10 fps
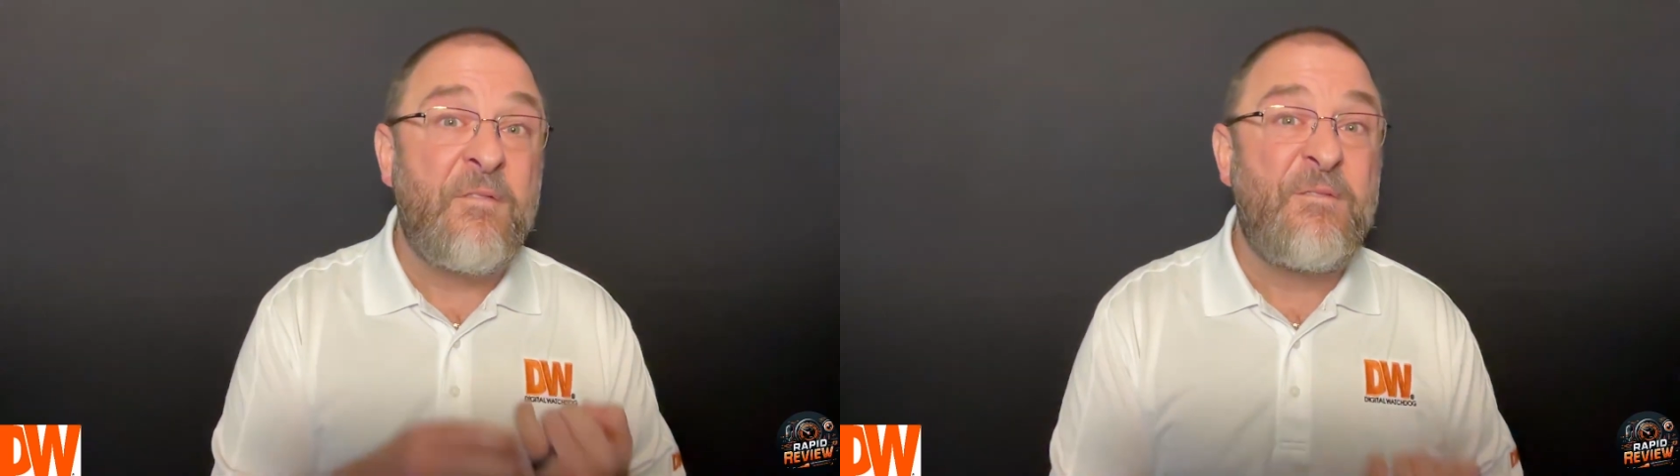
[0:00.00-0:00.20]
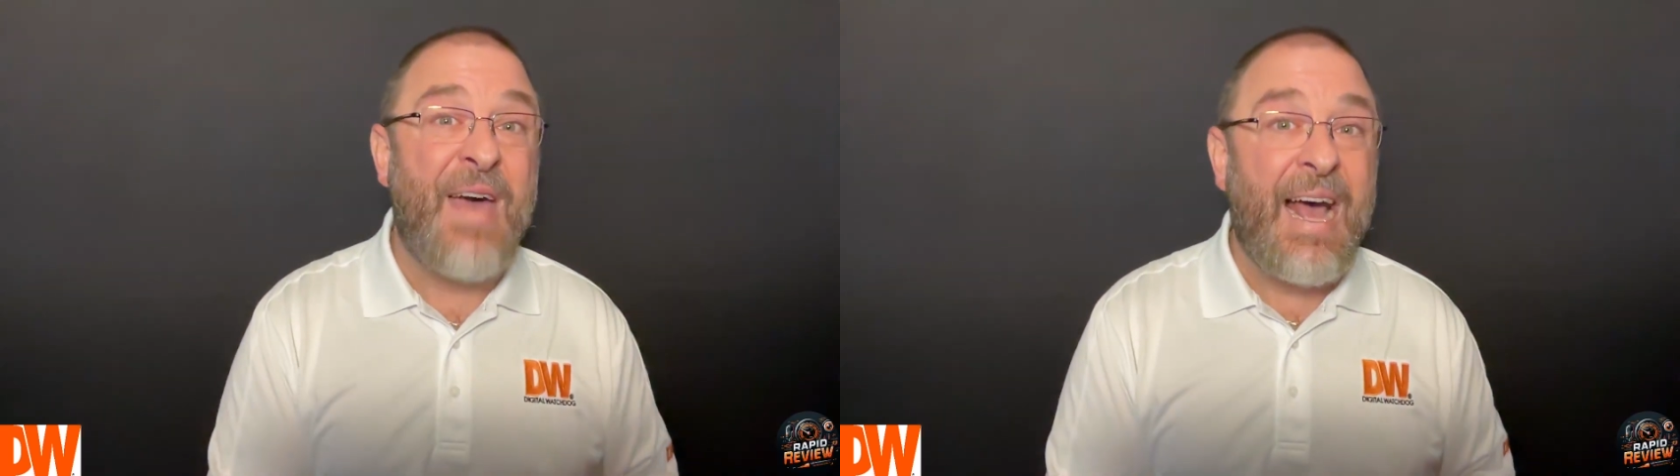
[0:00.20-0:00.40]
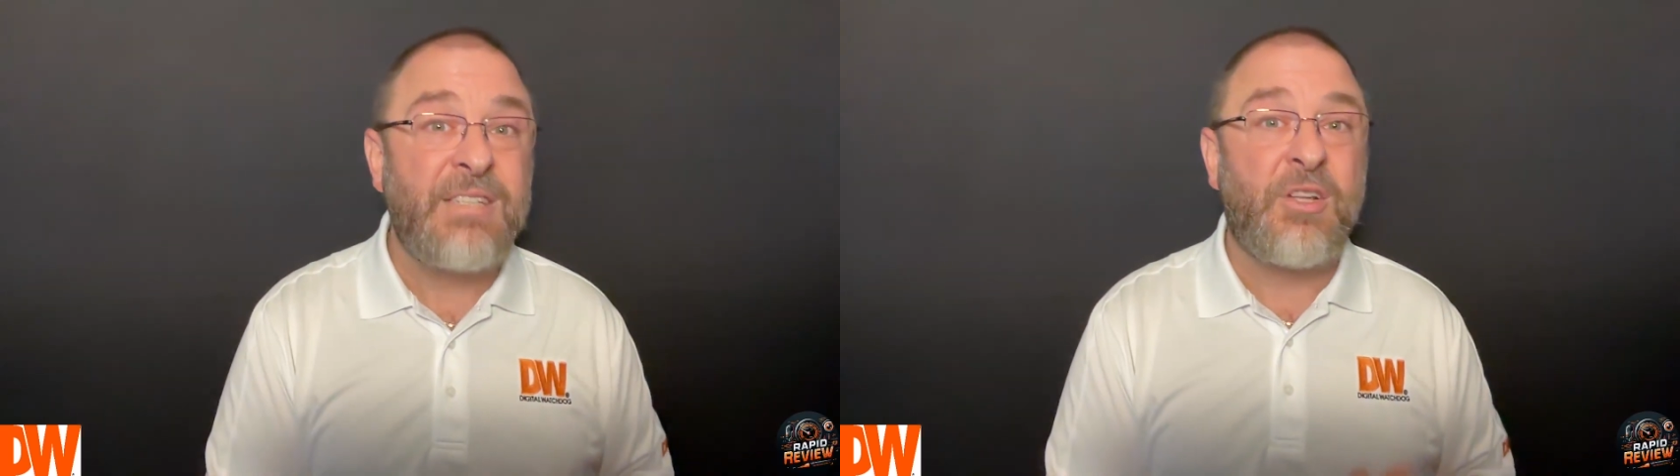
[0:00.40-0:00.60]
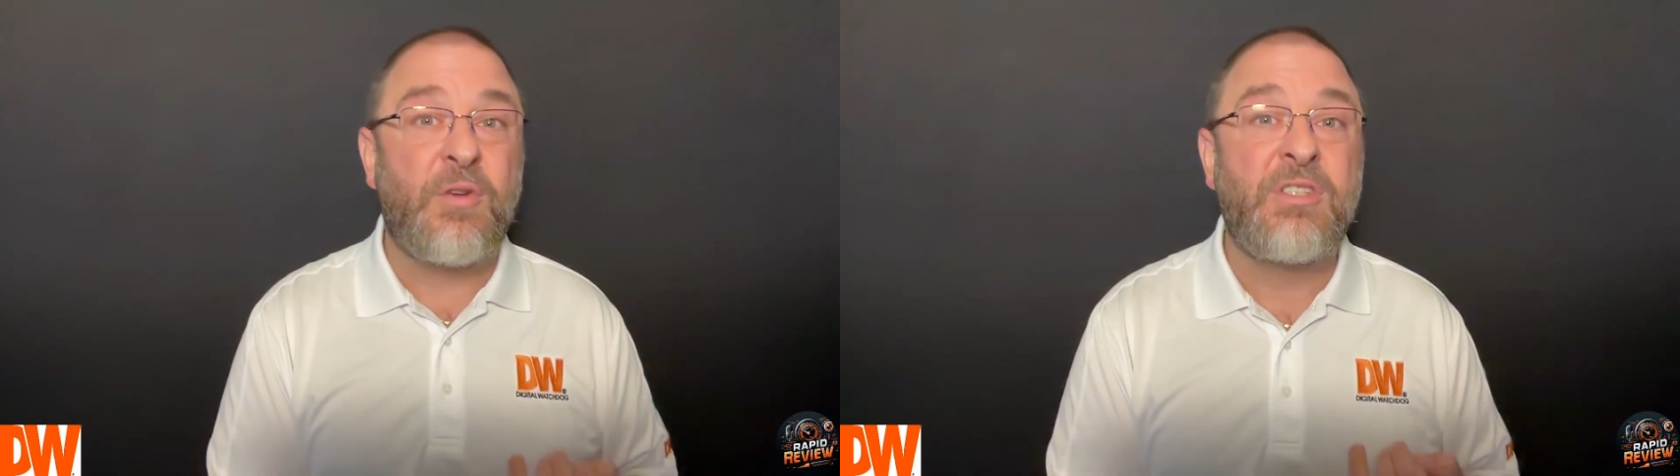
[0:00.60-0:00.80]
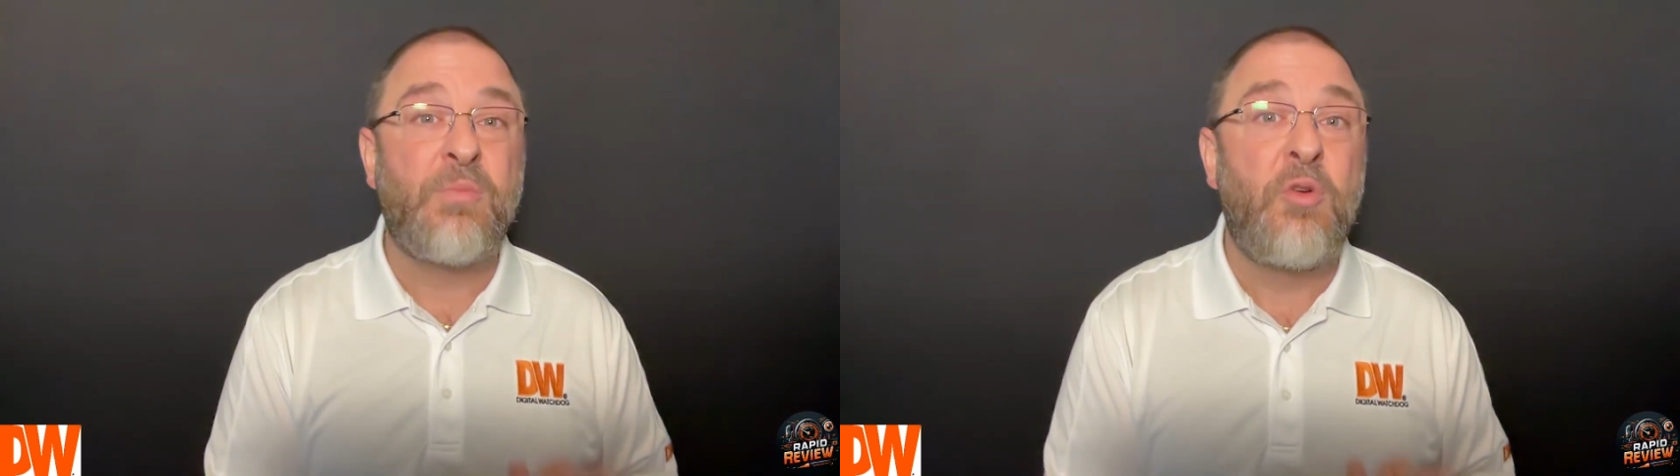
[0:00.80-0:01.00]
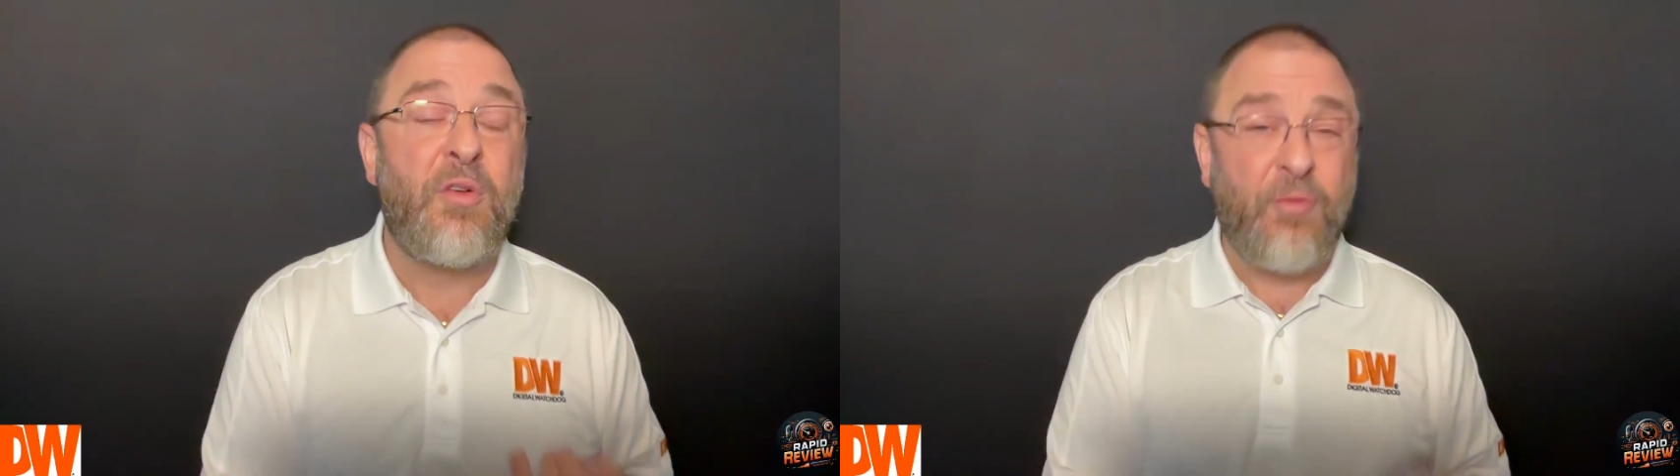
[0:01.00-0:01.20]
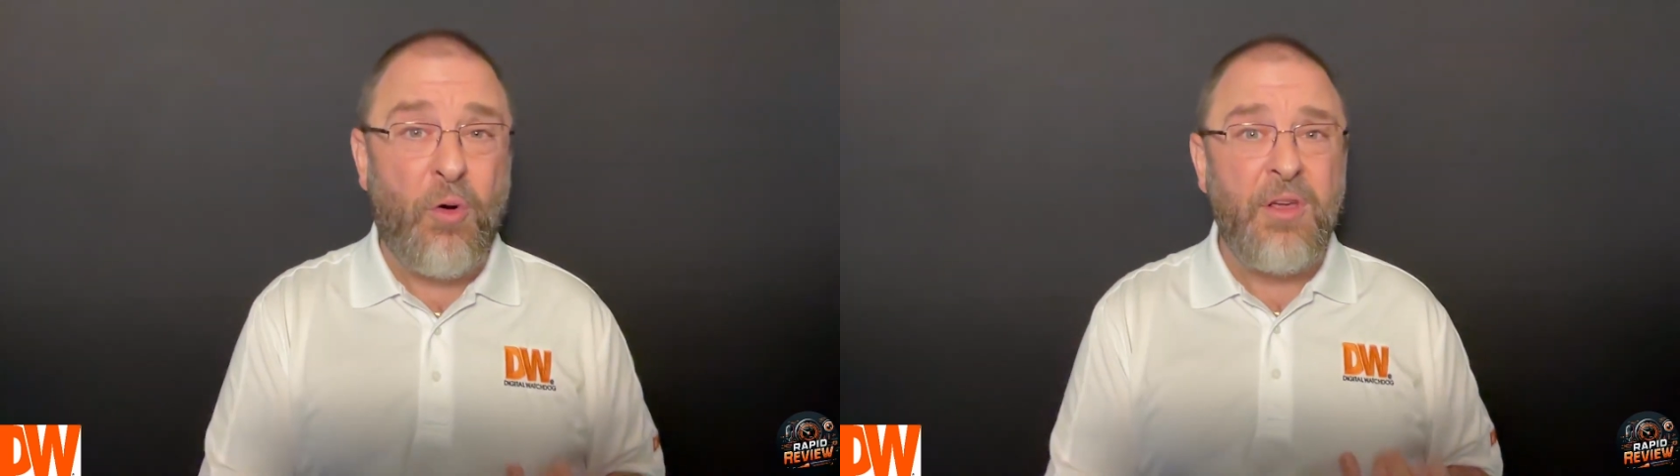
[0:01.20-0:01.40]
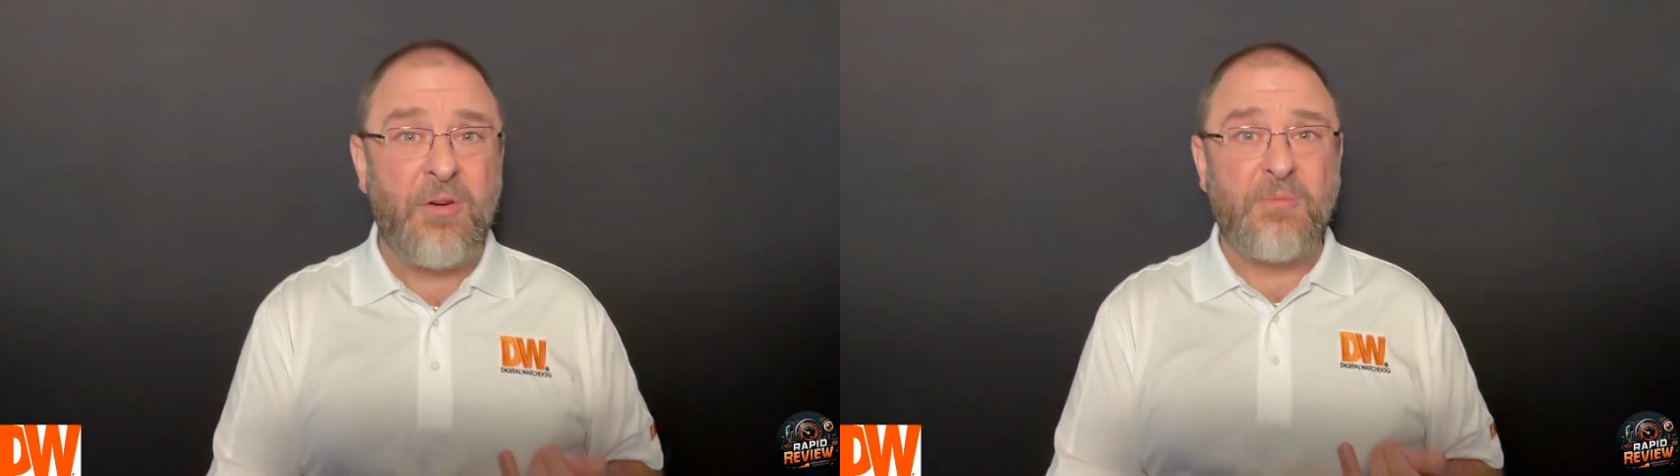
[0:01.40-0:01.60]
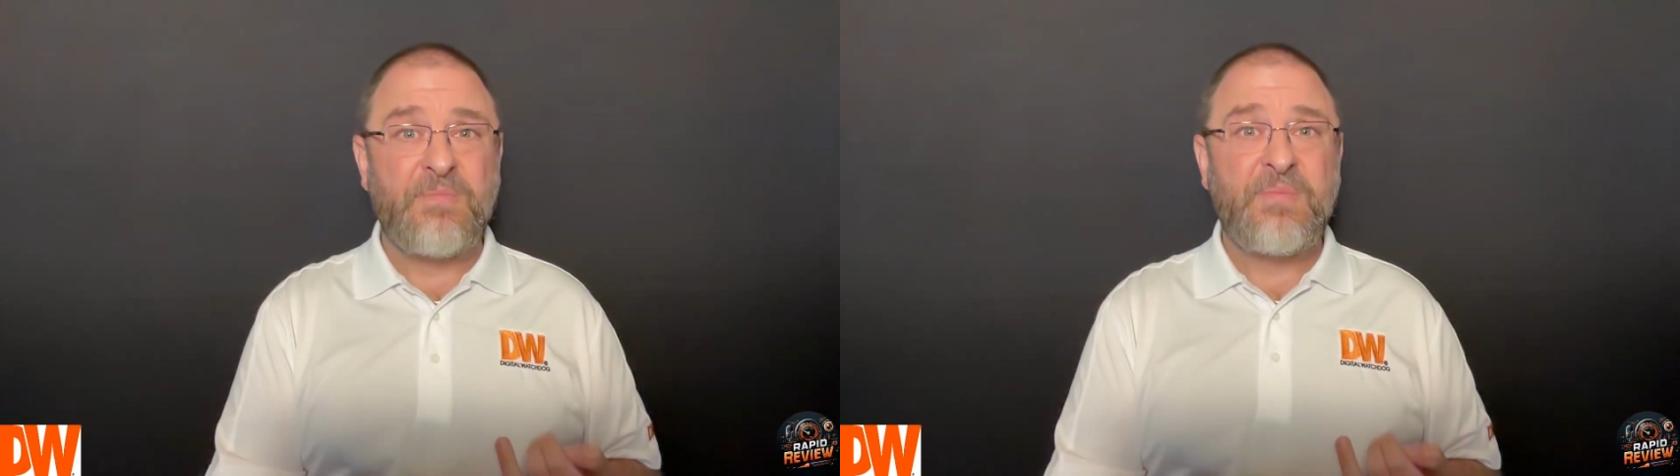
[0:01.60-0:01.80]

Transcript: faster and smoother for you.